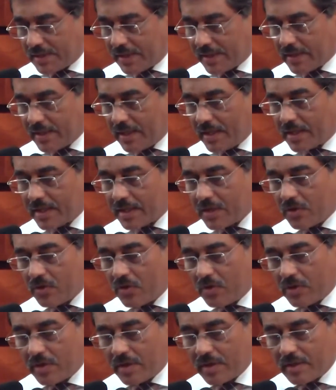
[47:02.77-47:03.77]
I can
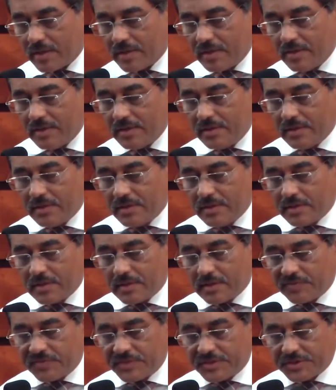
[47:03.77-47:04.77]
recall
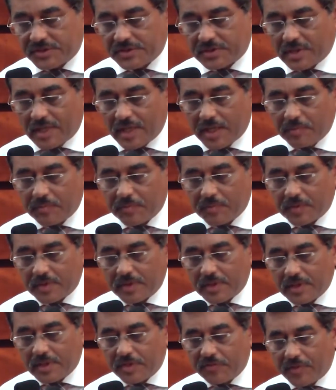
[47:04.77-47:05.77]
the first
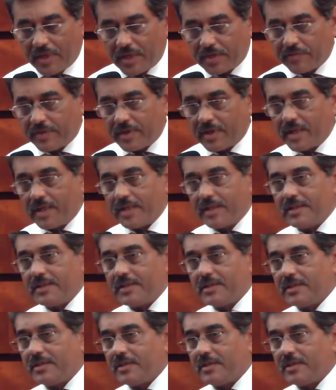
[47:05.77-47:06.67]
time, in fact, when I